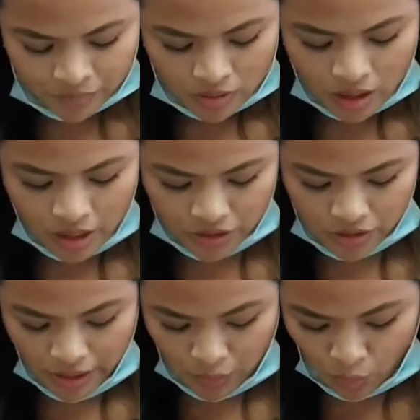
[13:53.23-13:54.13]

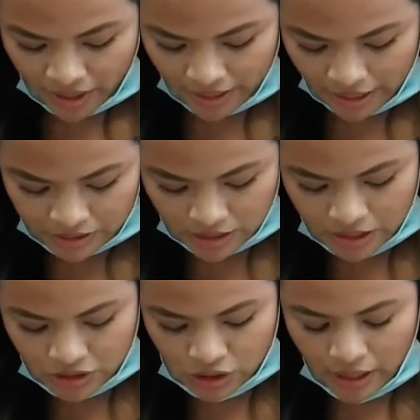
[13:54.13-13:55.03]
underline White House,
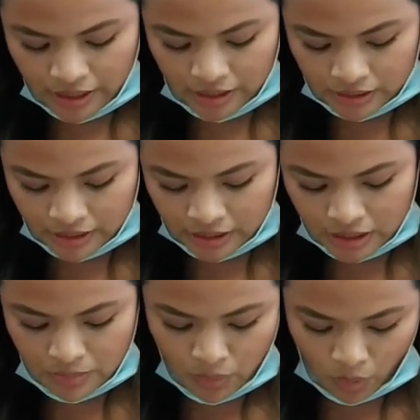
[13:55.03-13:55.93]
underline Lincoln
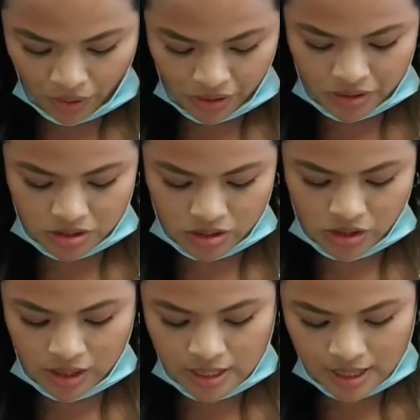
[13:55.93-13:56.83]
Memorial, because those are
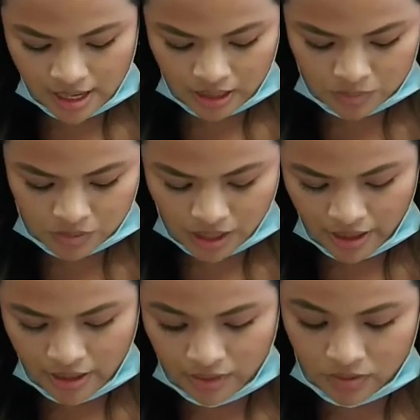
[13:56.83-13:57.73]
names
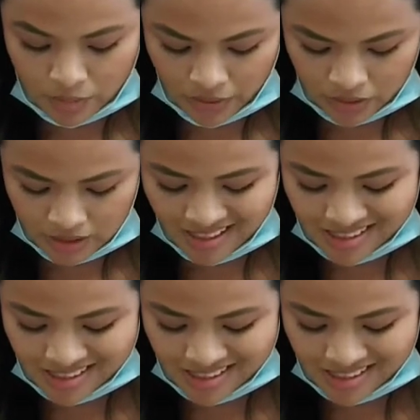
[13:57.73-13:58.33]
of the buildings.